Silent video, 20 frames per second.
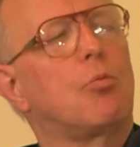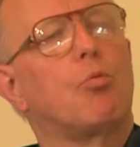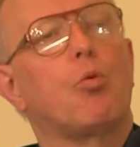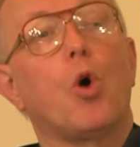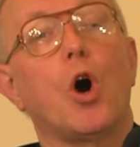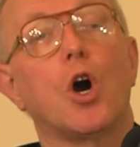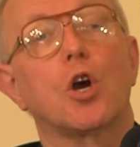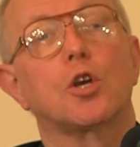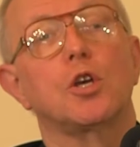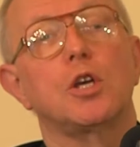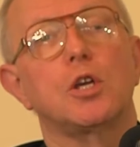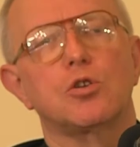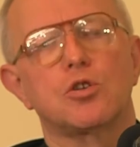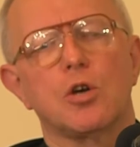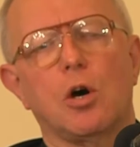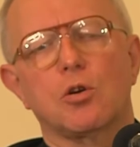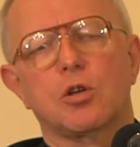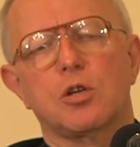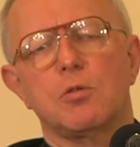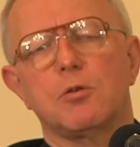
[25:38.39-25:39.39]
a working
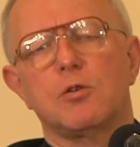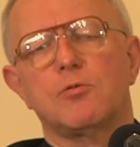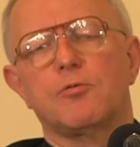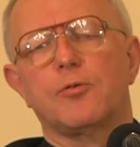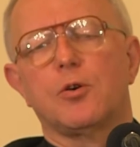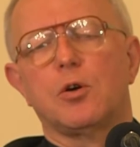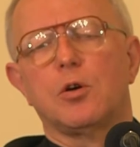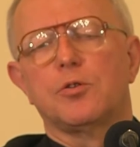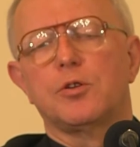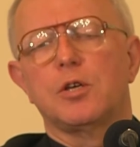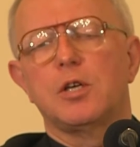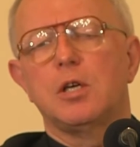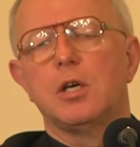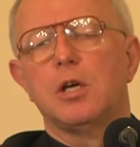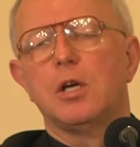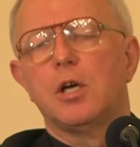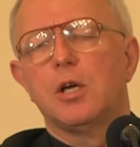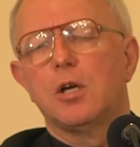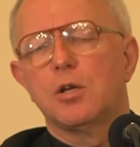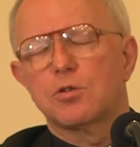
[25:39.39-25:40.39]
document for the
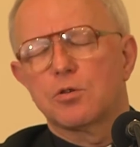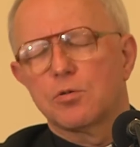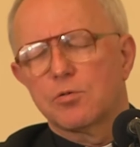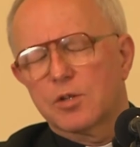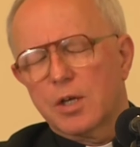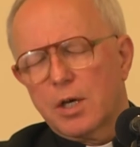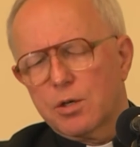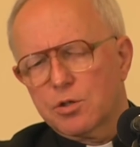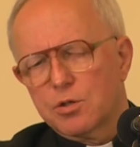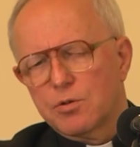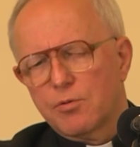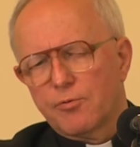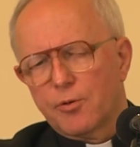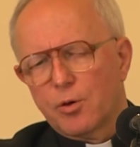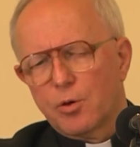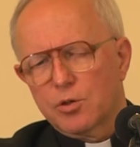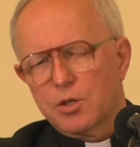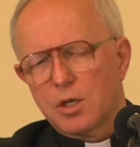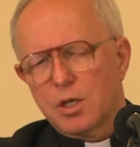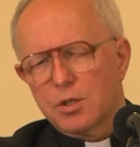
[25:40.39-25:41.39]

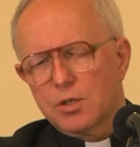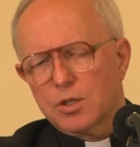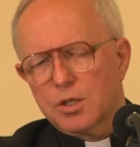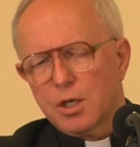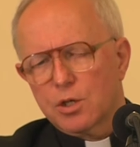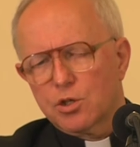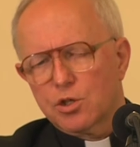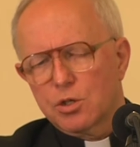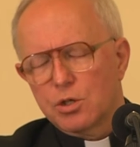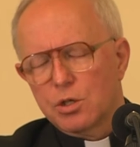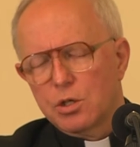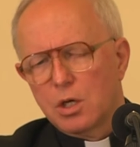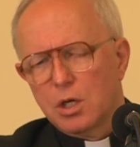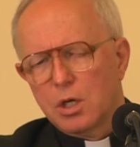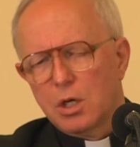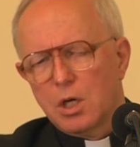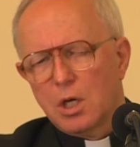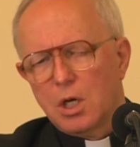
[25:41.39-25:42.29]
2014 session.